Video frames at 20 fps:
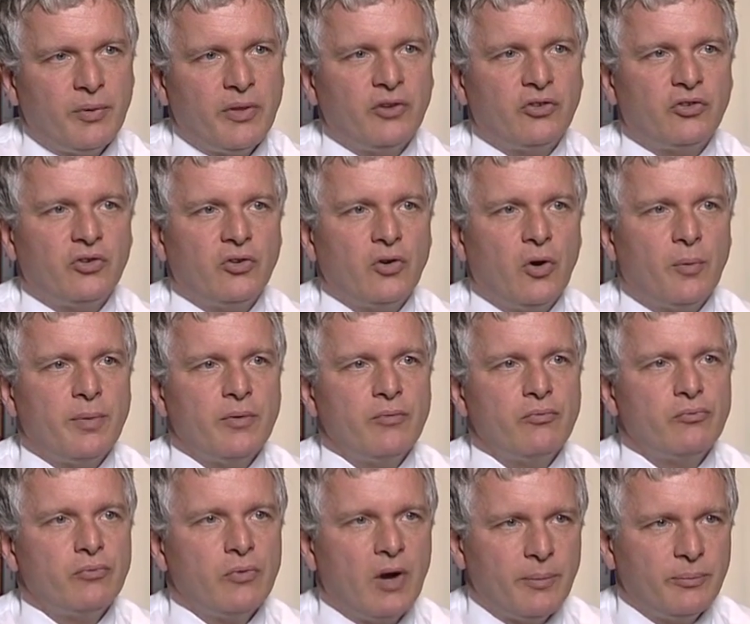but they should not be
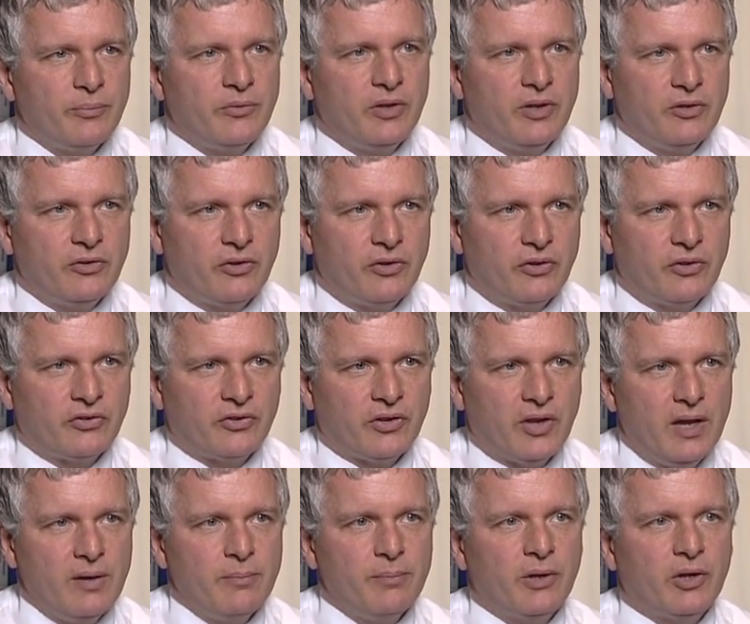rubbed into the
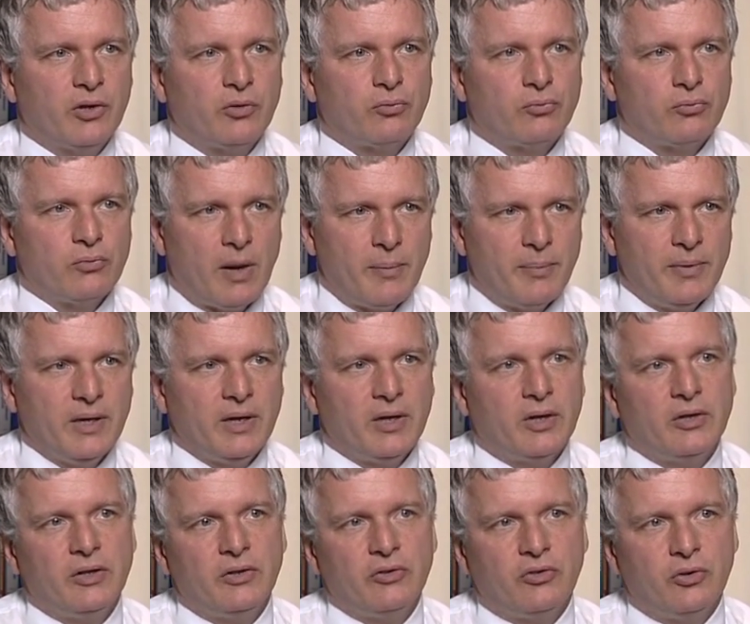skin because rubbing
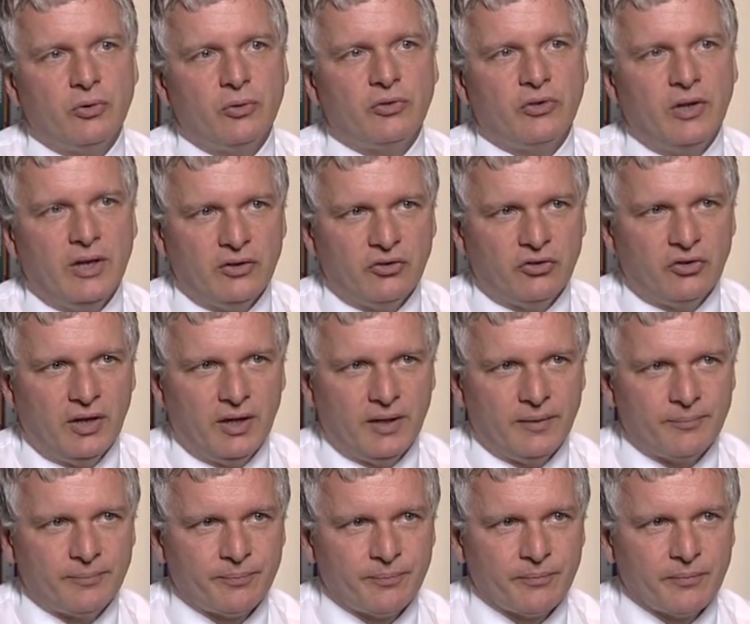can induce itching.
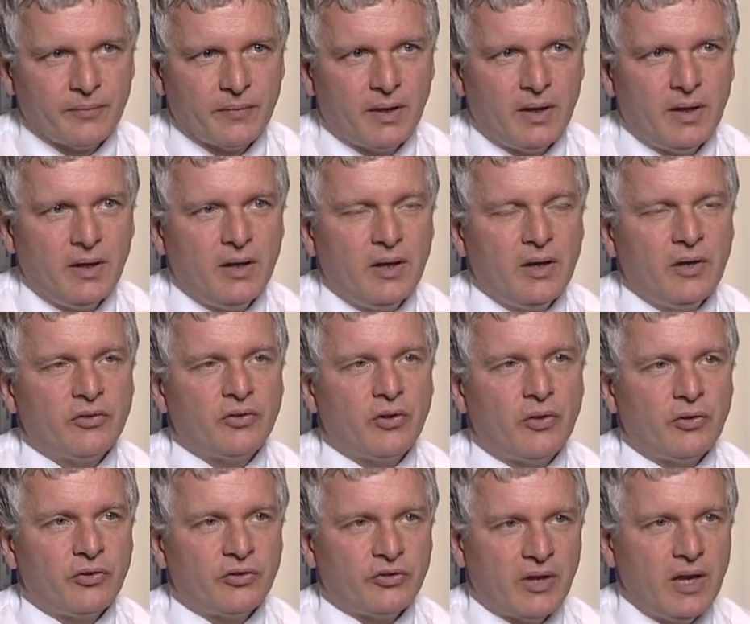So
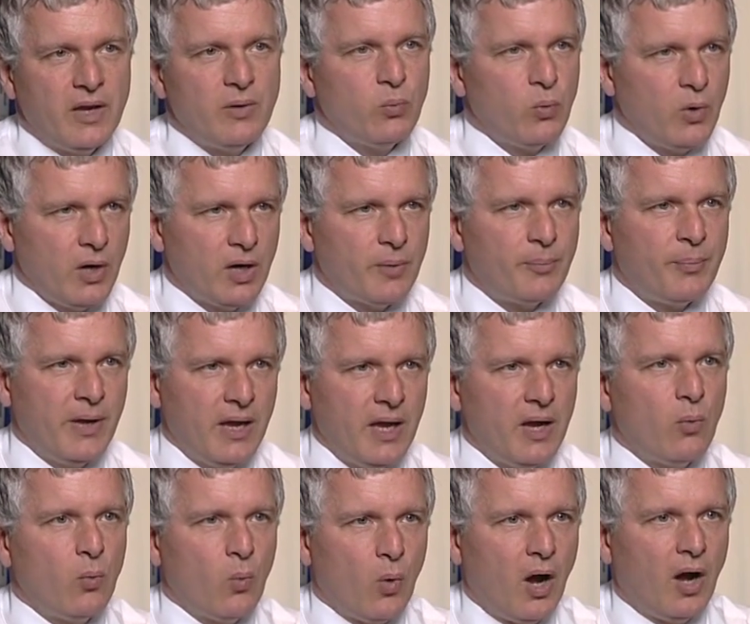the skin will
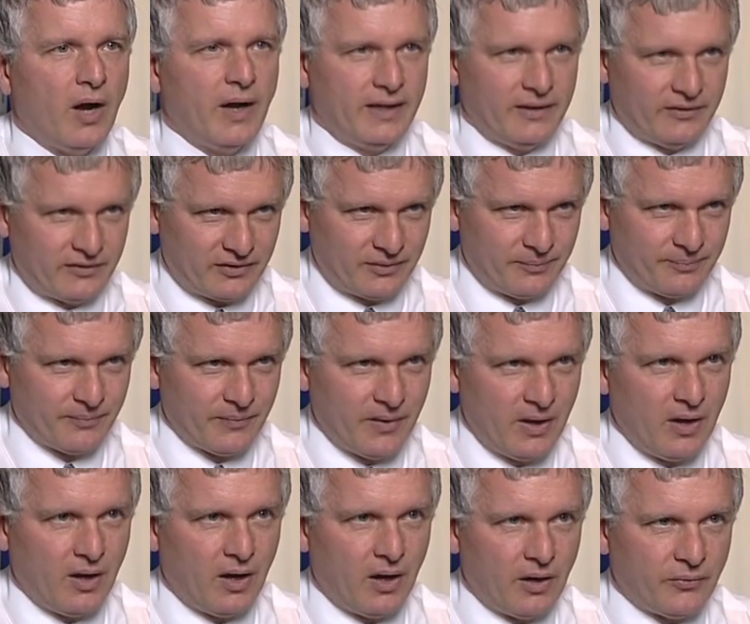appear white
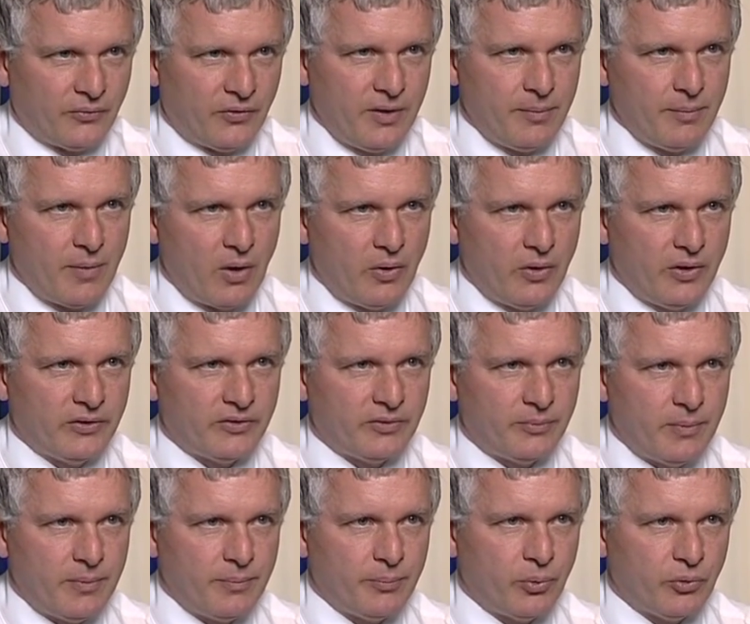after the emollients have
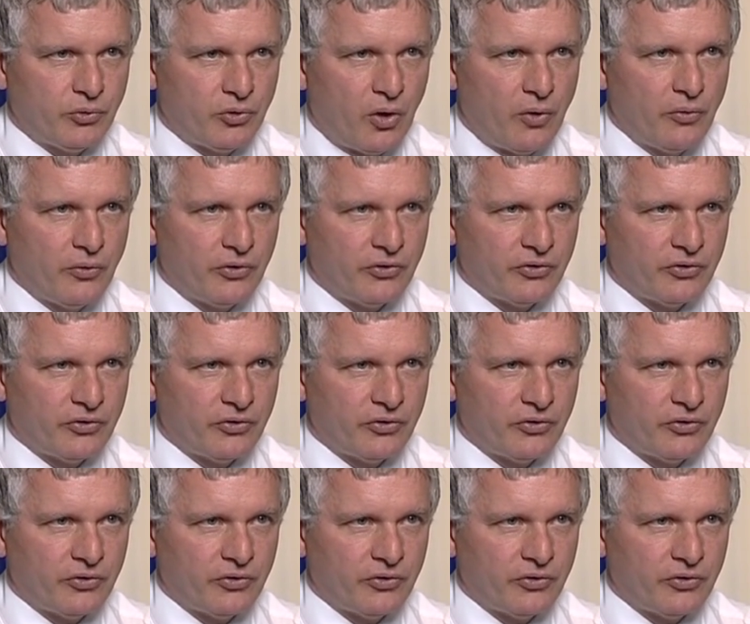been put on the